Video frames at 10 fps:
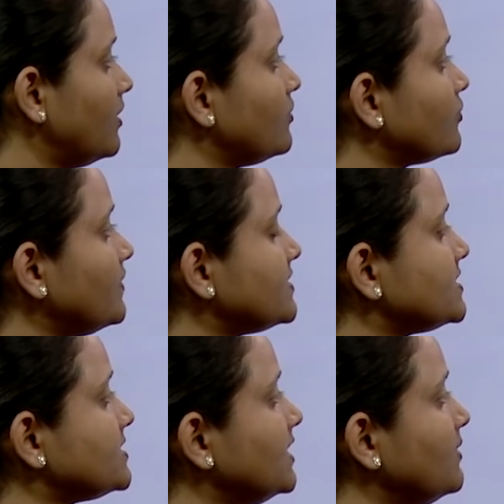so this
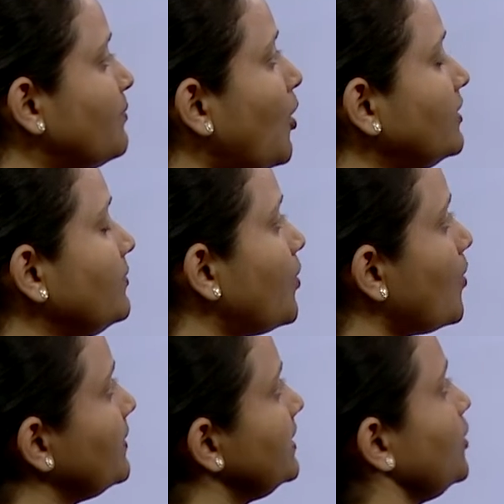is the important
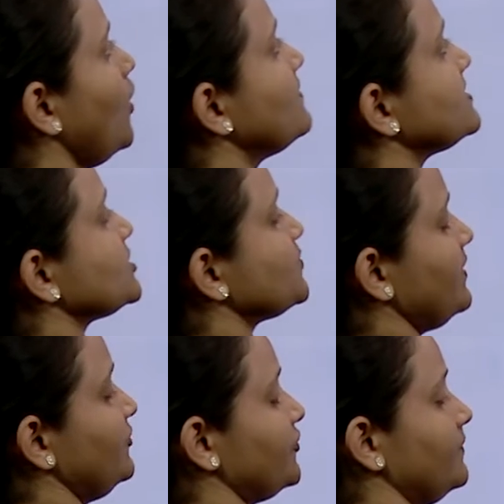property of
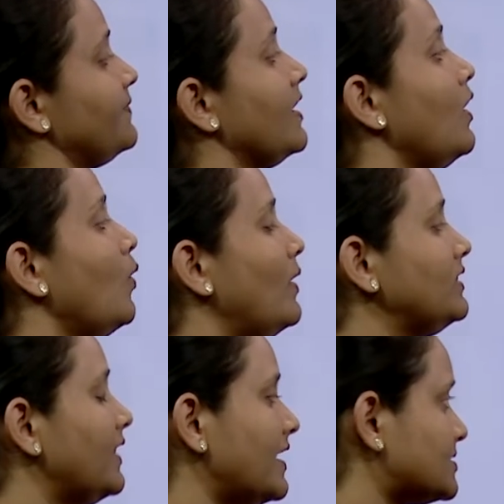suspension.
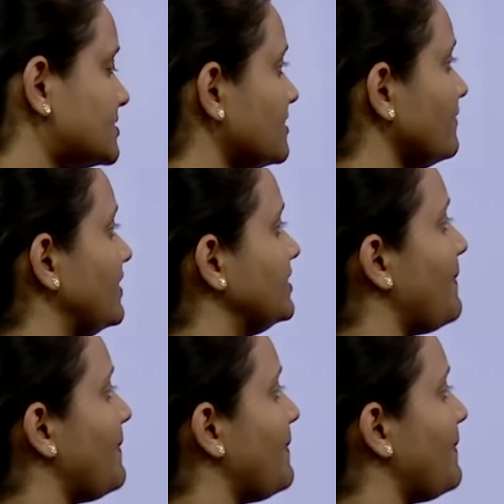When the